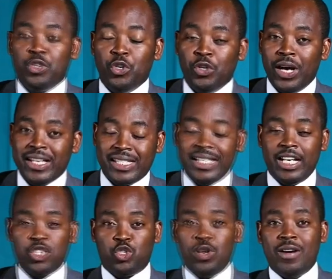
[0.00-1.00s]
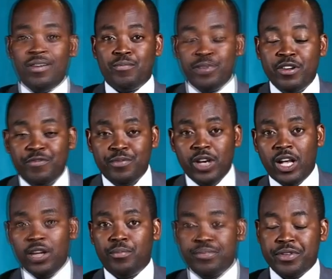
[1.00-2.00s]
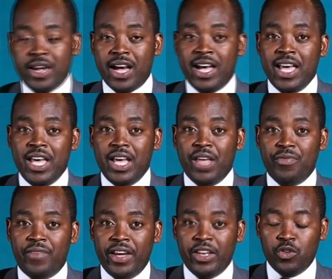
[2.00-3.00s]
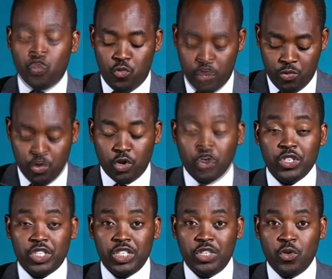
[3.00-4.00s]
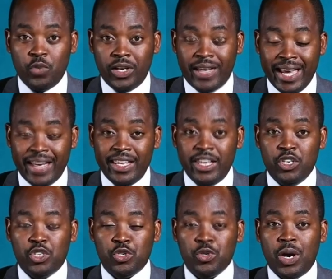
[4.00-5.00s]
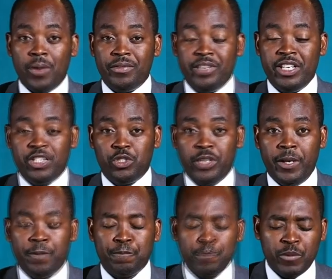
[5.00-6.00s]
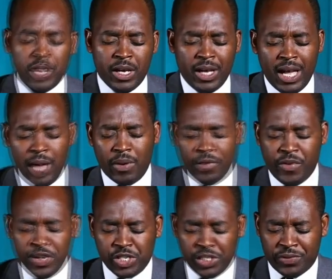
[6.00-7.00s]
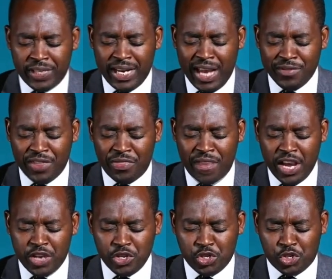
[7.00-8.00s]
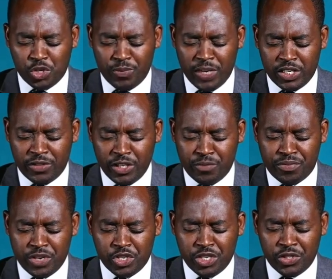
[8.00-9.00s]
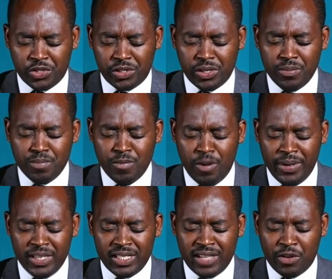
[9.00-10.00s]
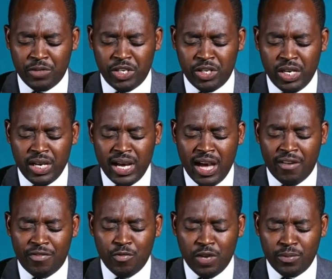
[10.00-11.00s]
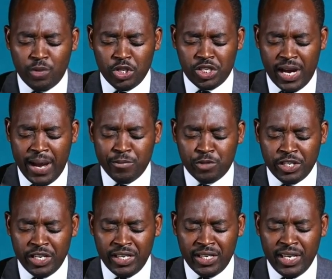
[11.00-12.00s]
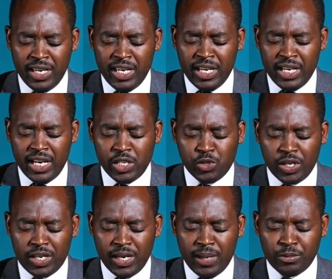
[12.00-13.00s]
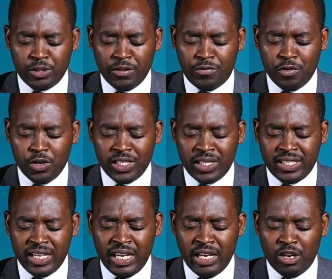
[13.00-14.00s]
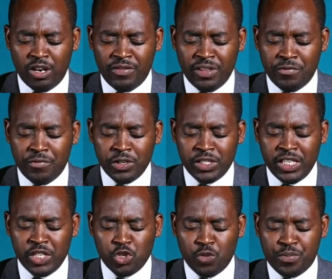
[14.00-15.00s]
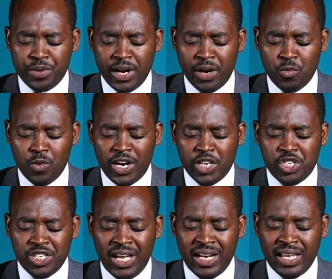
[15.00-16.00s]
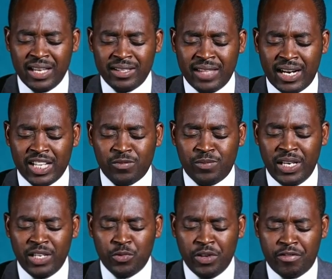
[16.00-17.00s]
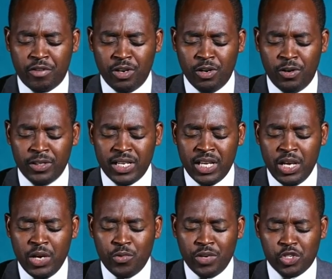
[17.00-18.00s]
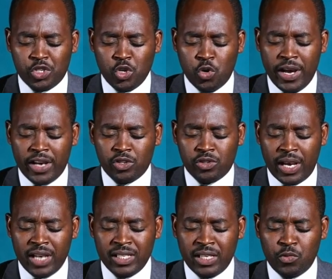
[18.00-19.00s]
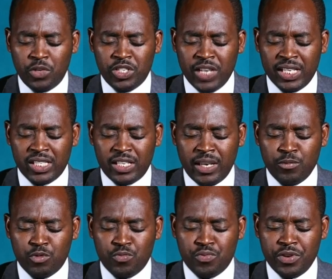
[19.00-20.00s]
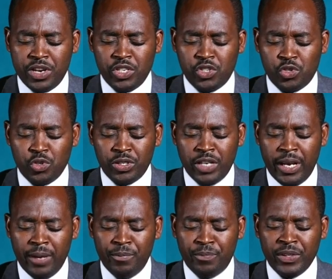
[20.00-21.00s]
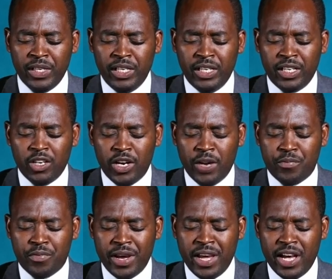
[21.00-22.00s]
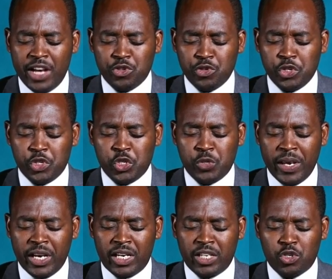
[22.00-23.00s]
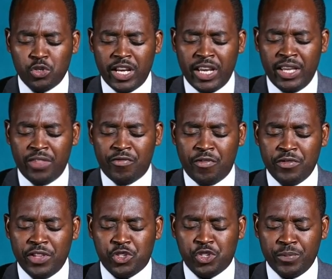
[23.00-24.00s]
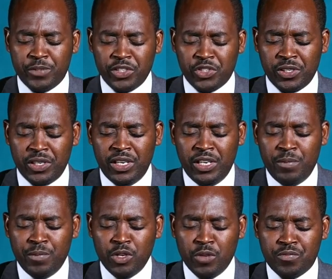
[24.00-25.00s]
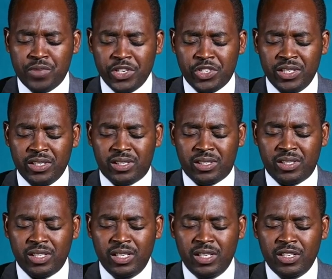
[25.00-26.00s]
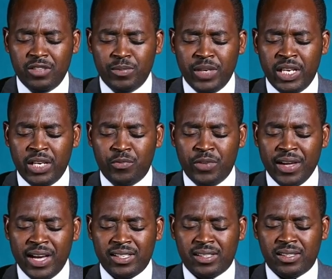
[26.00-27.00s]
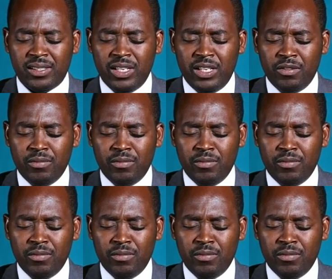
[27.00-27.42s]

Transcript: you know, asking us to have a brief uh, prayer, and then we will continue. We'll get into our reading today. Our gracious Father in heaven, thank you so much for the precious moment that we have one more time today. As we come to the 40th day of the 40 days of prayer, what a journey that has been with you, Lord. We are so excited. We just came to praise your name. Lord, I pray as we speak today through the scriptures, may your presence be with us,